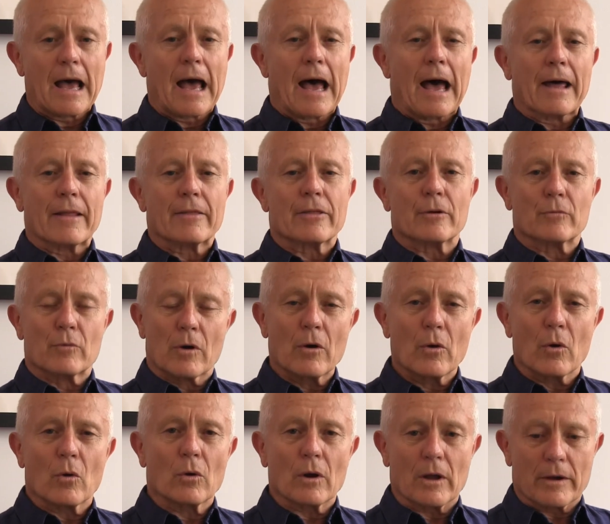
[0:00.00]
the
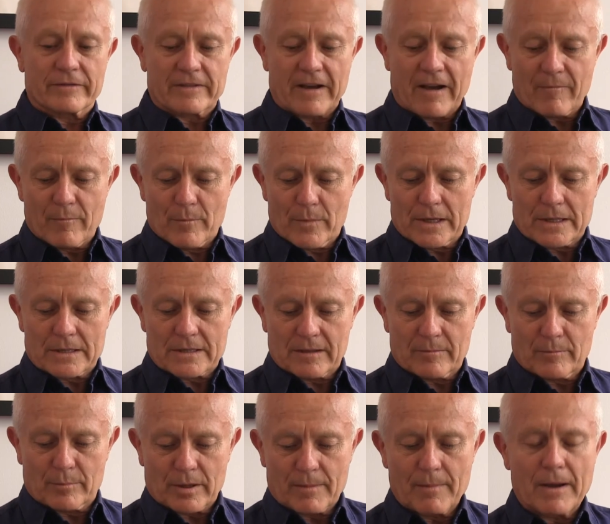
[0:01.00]
role of government
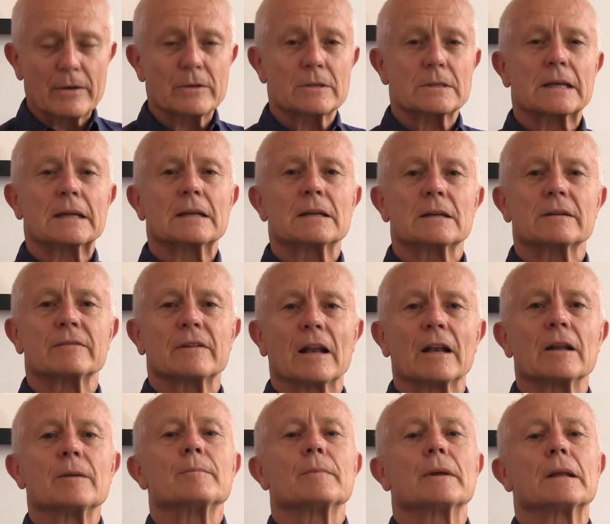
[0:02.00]
in promoting
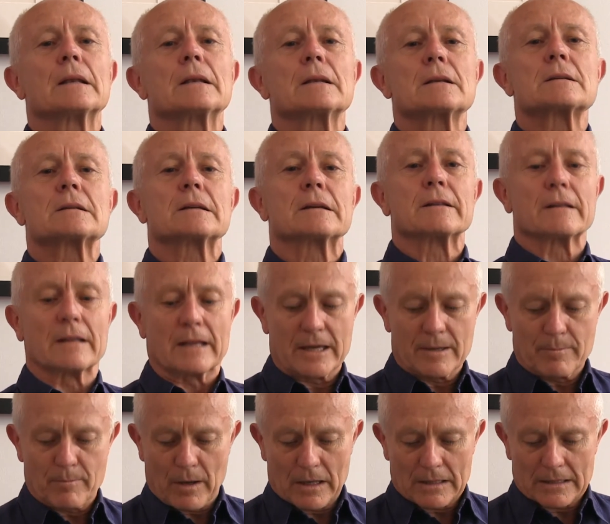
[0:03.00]
development,
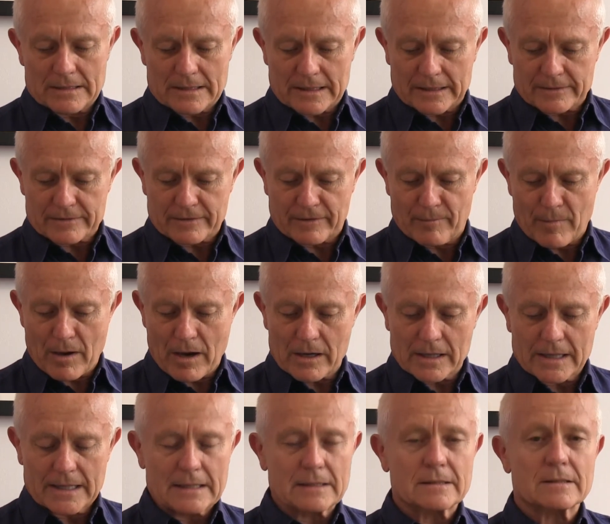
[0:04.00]
the politics of
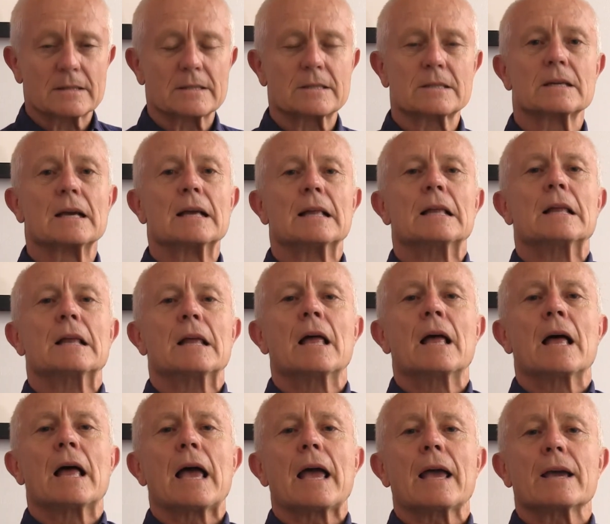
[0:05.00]
markets,
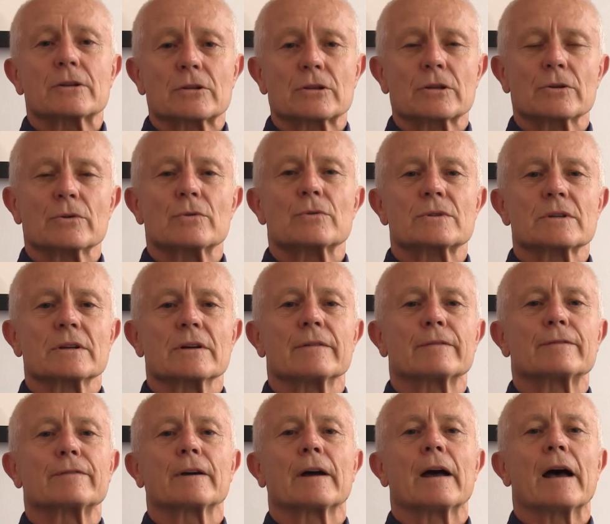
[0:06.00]
issues
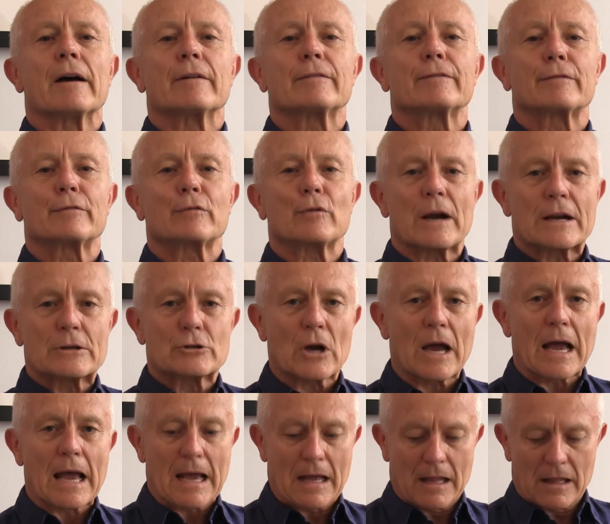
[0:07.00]
of
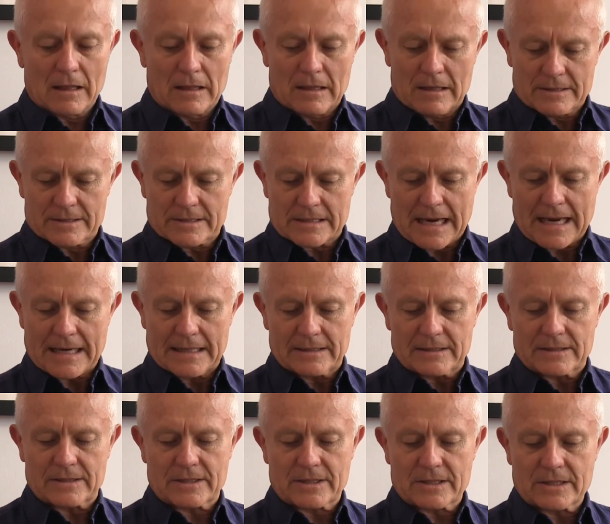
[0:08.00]
fragile
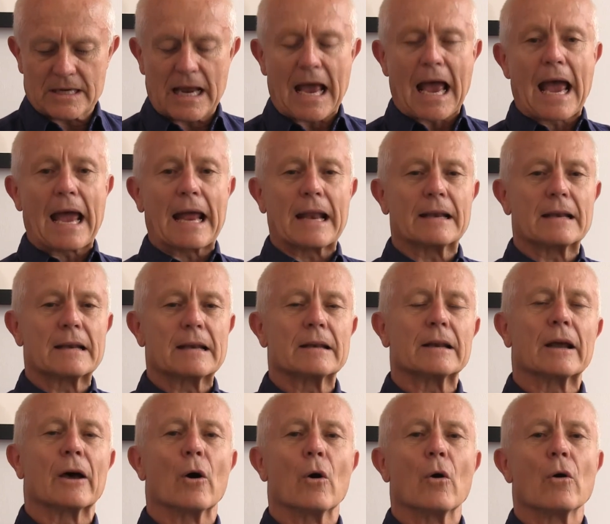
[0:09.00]
states
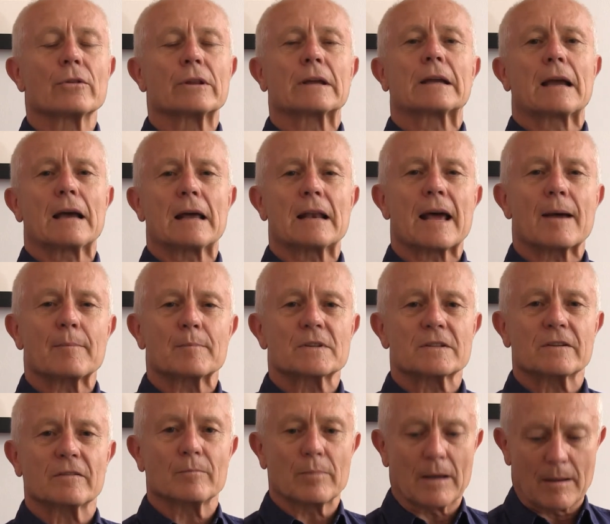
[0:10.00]
and or the
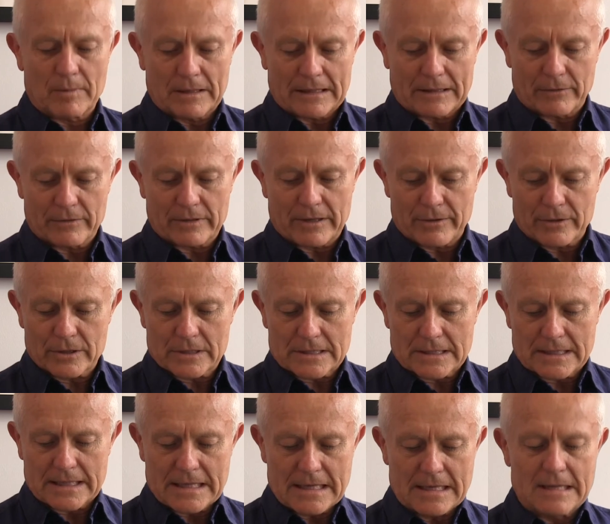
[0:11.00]
collapse of public
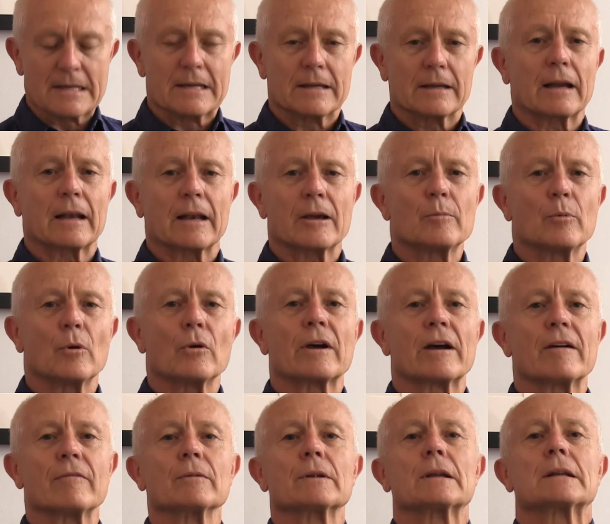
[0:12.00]
authority, global
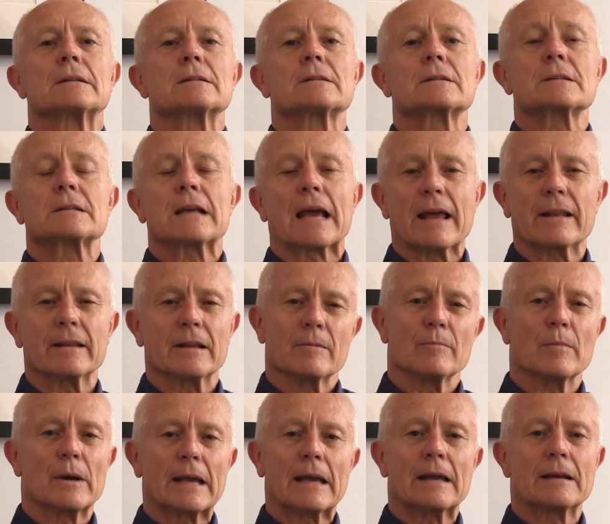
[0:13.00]
governance, and
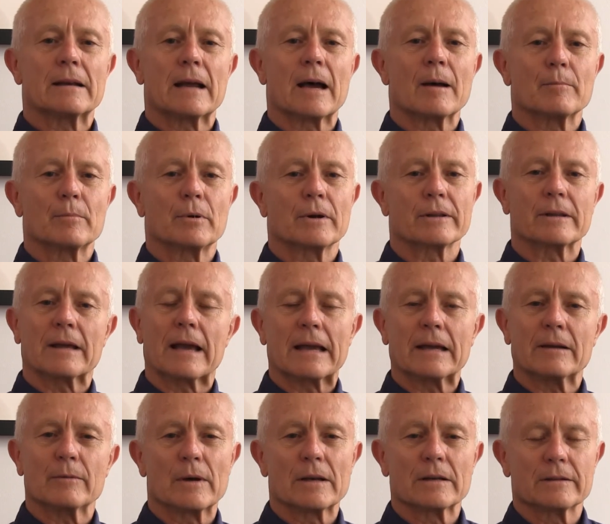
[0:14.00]
then we end up with
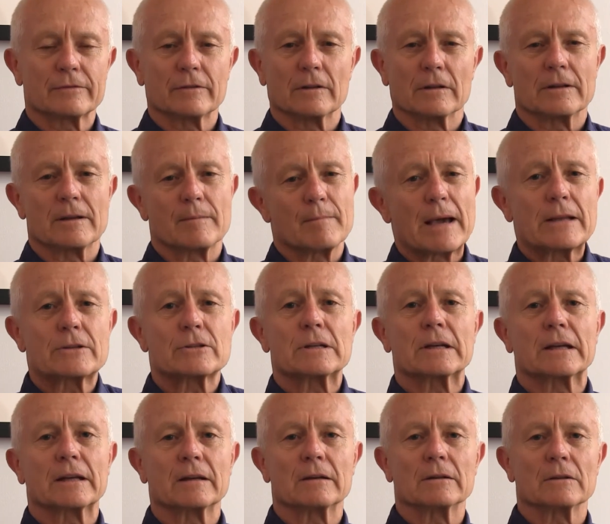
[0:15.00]
a wonderful
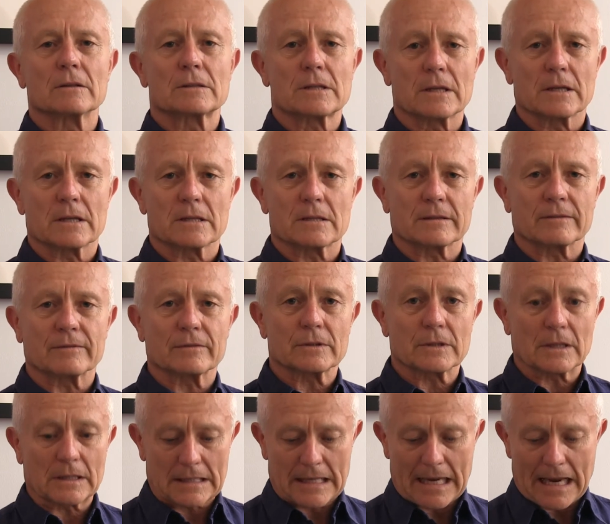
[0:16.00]
imagining
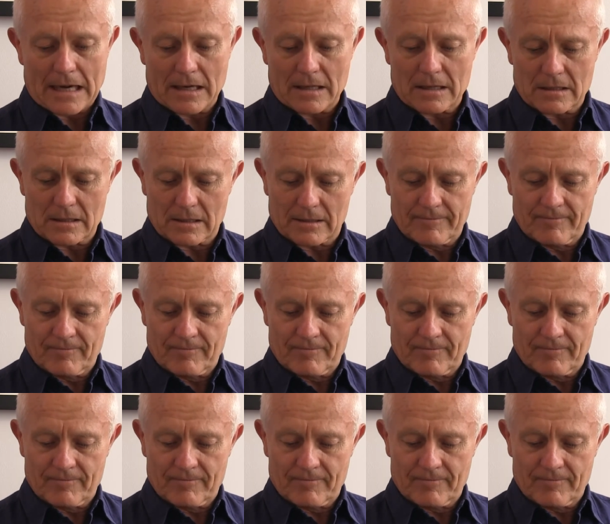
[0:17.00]
alternatives at the end.